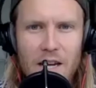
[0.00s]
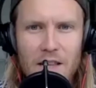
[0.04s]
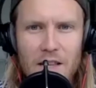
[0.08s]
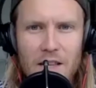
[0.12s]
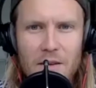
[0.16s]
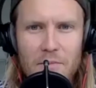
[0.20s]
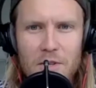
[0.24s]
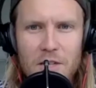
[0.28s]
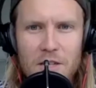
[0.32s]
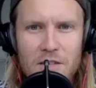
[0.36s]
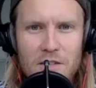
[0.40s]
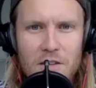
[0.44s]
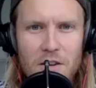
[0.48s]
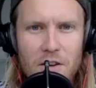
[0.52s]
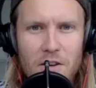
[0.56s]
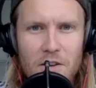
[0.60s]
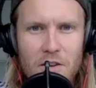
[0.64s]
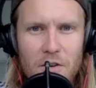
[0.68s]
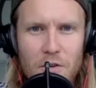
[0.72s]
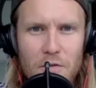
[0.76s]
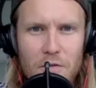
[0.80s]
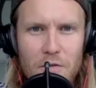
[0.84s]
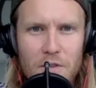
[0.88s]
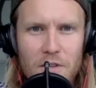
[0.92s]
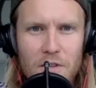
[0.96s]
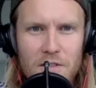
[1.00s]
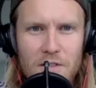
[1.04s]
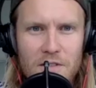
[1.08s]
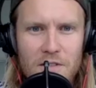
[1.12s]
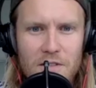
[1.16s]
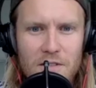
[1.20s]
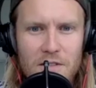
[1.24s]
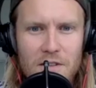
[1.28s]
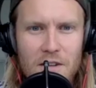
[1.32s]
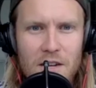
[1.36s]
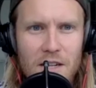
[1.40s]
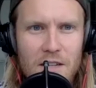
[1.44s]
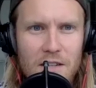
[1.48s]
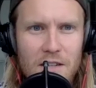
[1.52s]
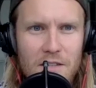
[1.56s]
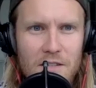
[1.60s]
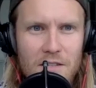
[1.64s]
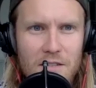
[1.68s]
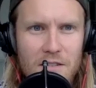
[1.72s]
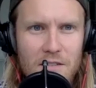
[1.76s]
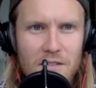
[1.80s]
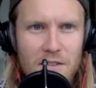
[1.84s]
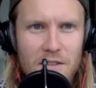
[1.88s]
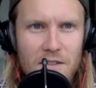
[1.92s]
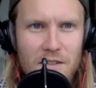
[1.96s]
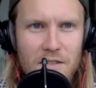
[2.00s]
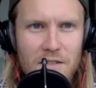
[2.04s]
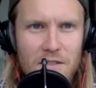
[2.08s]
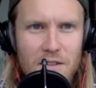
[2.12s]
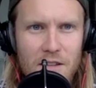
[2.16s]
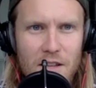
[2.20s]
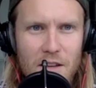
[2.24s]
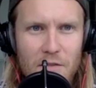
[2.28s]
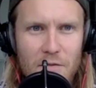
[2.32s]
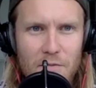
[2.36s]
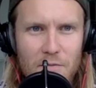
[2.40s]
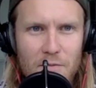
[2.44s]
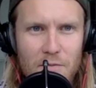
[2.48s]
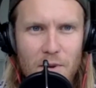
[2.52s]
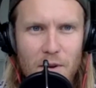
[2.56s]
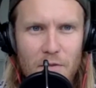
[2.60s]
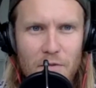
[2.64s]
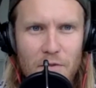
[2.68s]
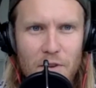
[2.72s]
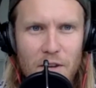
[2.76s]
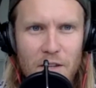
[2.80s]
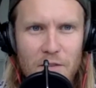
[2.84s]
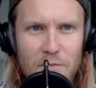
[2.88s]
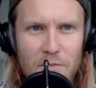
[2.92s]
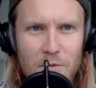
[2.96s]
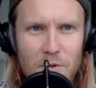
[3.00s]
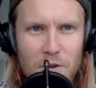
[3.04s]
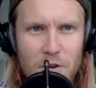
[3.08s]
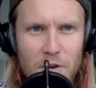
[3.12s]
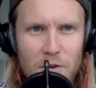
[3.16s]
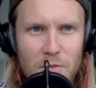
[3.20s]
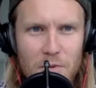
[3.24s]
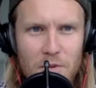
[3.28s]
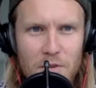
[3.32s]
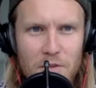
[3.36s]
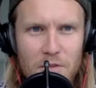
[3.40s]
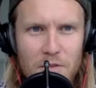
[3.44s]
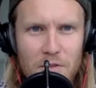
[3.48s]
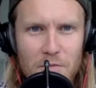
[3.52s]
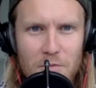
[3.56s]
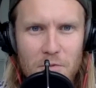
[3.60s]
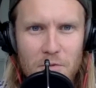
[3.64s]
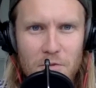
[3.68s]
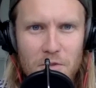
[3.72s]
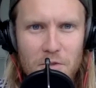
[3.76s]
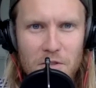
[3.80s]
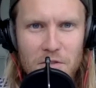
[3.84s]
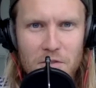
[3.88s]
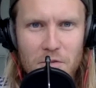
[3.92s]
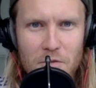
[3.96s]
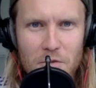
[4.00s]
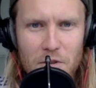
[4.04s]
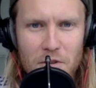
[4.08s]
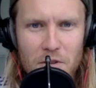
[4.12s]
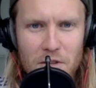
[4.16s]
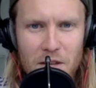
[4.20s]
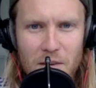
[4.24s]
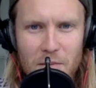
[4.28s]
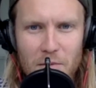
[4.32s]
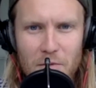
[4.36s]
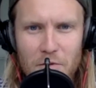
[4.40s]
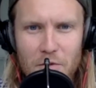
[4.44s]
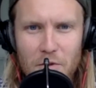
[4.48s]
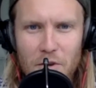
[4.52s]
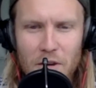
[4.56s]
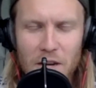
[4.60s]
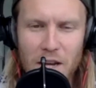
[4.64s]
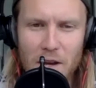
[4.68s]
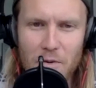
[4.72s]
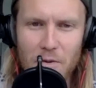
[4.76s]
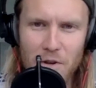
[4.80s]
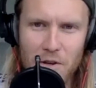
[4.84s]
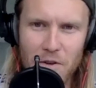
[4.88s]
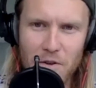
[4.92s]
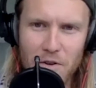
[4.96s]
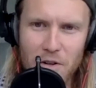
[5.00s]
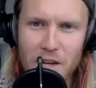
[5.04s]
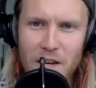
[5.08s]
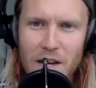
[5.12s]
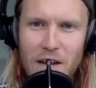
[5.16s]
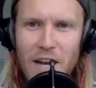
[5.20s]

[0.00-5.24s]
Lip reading: on, let me just turn off this. I just still have my Facebook open because we were just talking on that before. Okay, we're good.